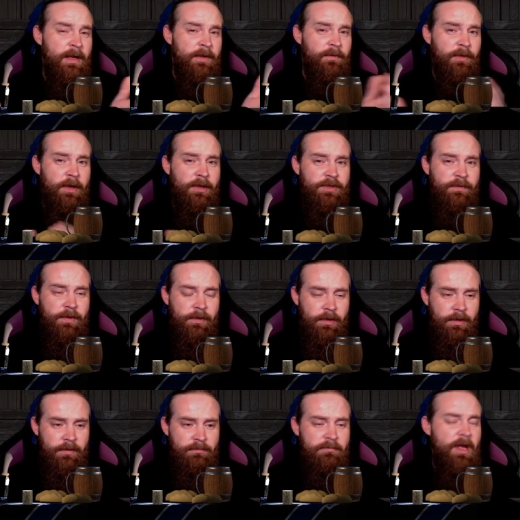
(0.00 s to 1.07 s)
For those of
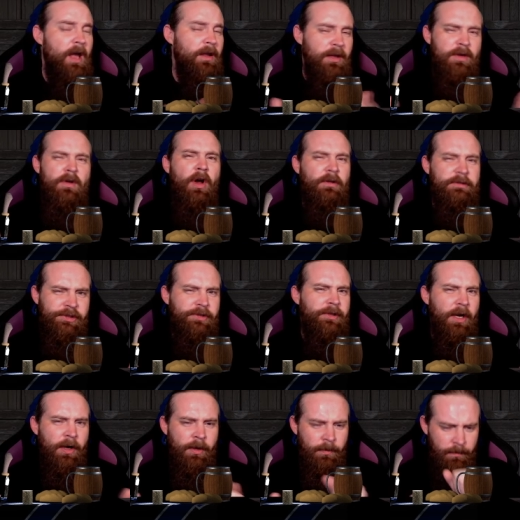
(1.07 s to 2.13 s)
you, yeah, you all should
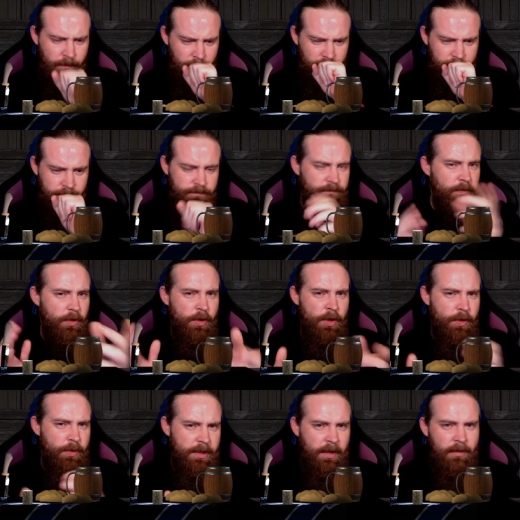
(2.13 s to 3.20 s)
know
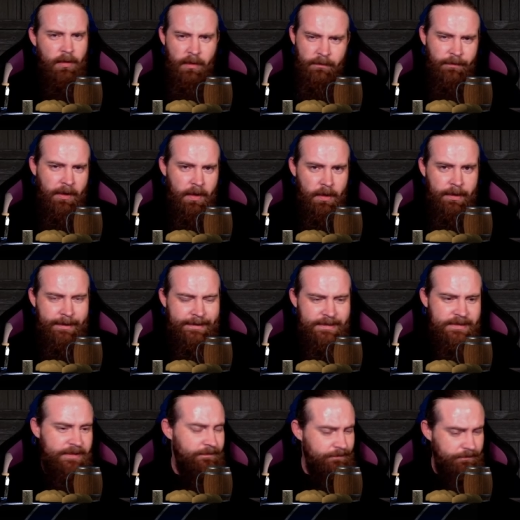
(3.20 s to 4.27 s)
who Jan Africa is.